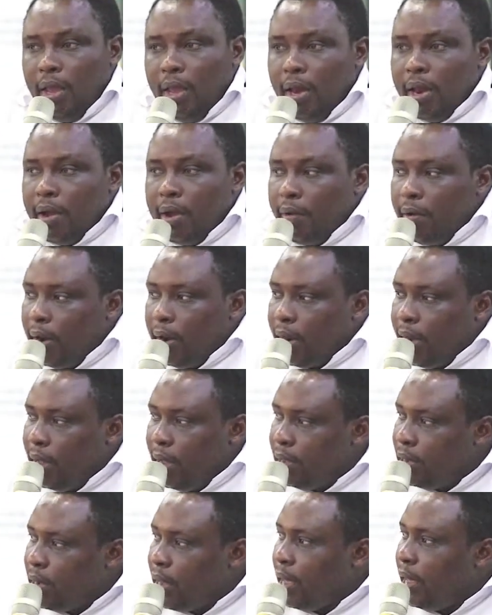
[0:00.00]
in
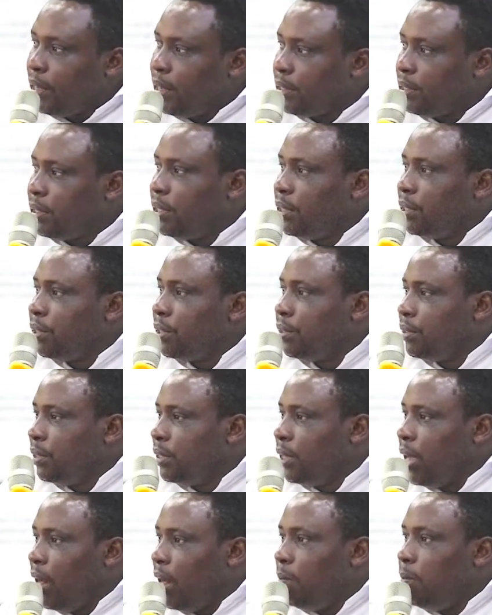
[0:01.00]
agriculture
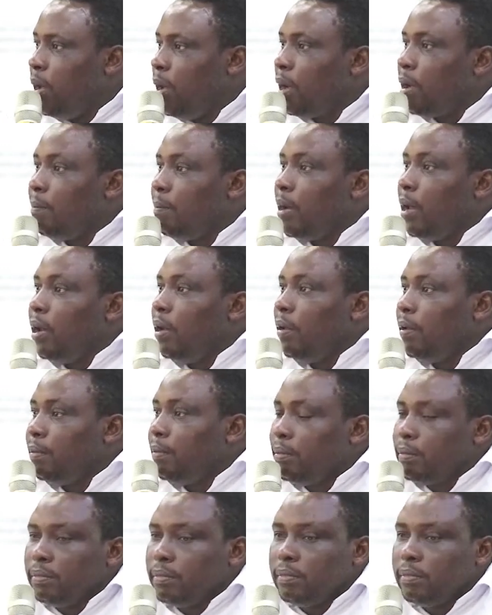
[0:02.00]
extension and make money.